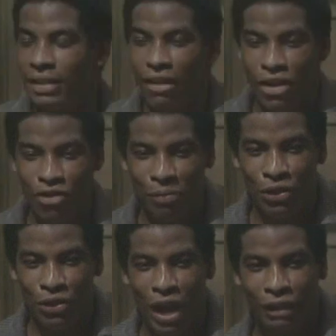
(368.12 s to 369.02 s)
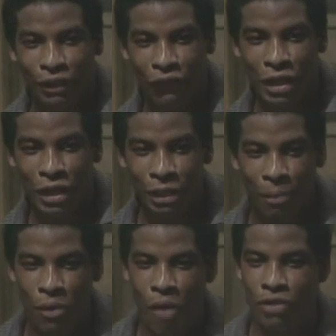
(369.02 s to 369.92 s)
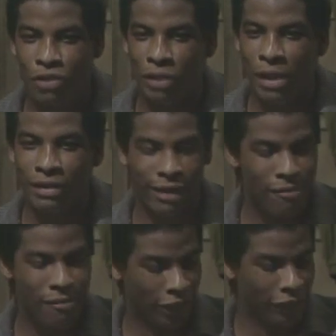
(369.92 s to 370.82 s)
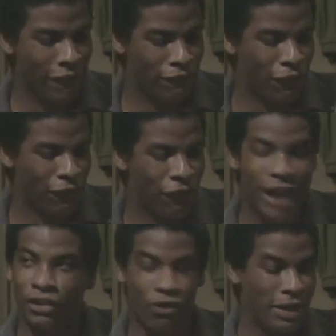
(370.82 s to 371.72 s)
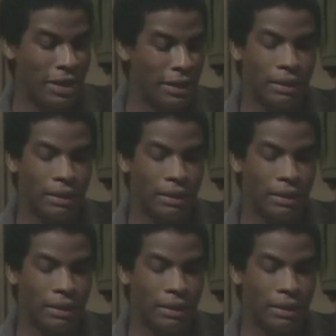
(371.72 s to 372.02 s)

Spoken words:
how can you object to feeding the poor when you spend so much on that fat, greasy